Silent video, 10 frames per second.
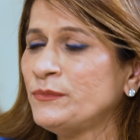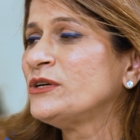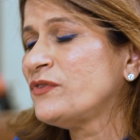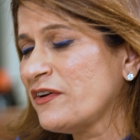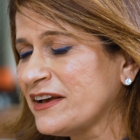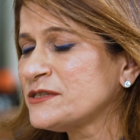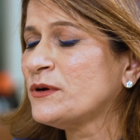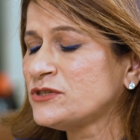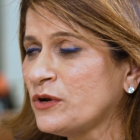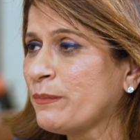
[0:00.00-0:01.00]
Because we have
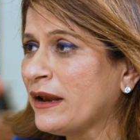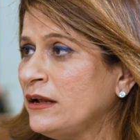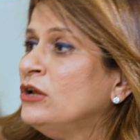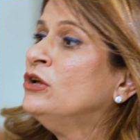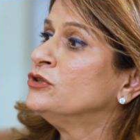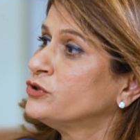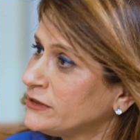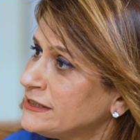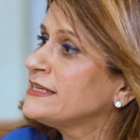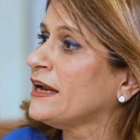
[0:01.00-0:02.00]
experts on panel. So
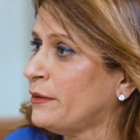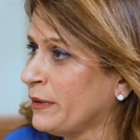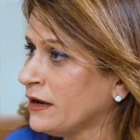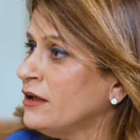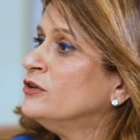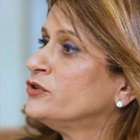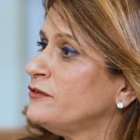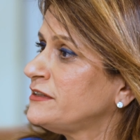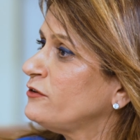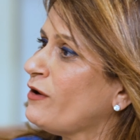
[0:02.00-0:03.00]
it is tailor-made. So if
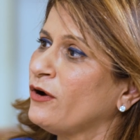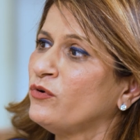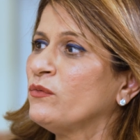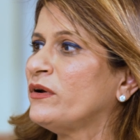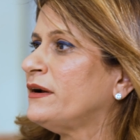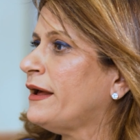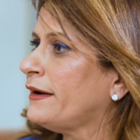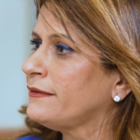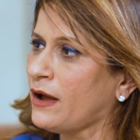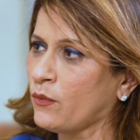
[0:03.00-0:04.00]
you say, no, I only want a
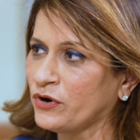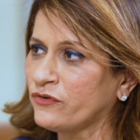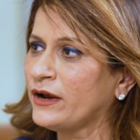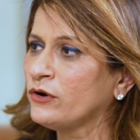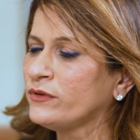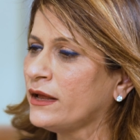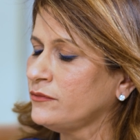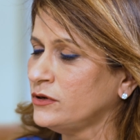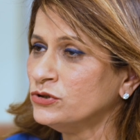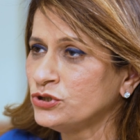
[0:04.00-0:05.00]
diet, I want to try and do
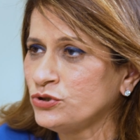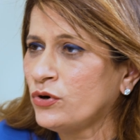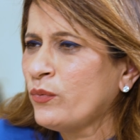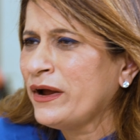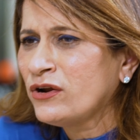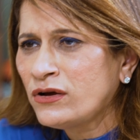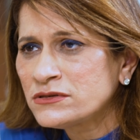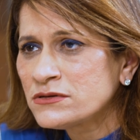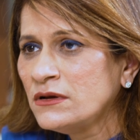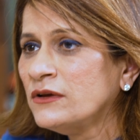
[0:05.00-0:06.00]
that, sure, why
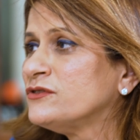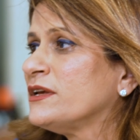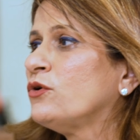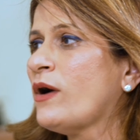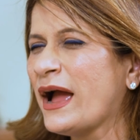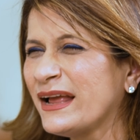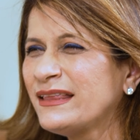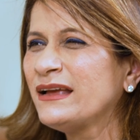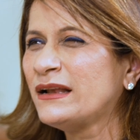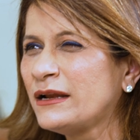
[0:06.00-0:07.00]
not? Say, no, I
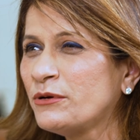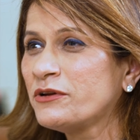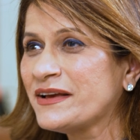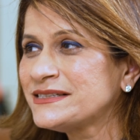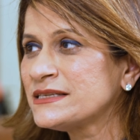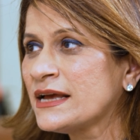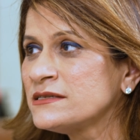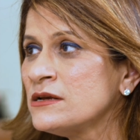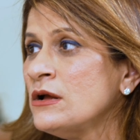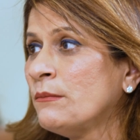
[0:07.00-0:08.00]
think a little bit of
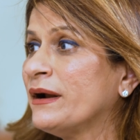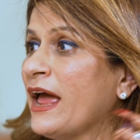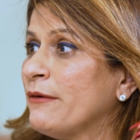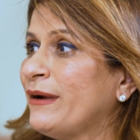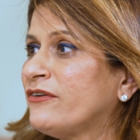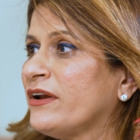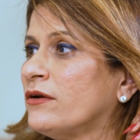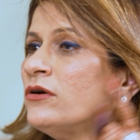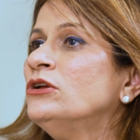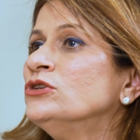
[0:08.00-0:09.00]
exercise, but I have my
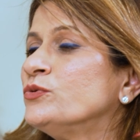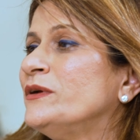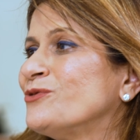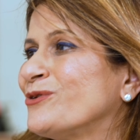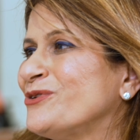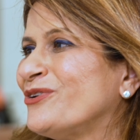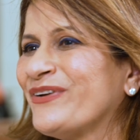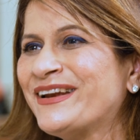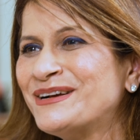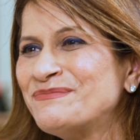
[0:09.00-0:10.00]
trainer. So we talk to your
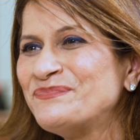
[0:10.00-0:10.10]
trainer.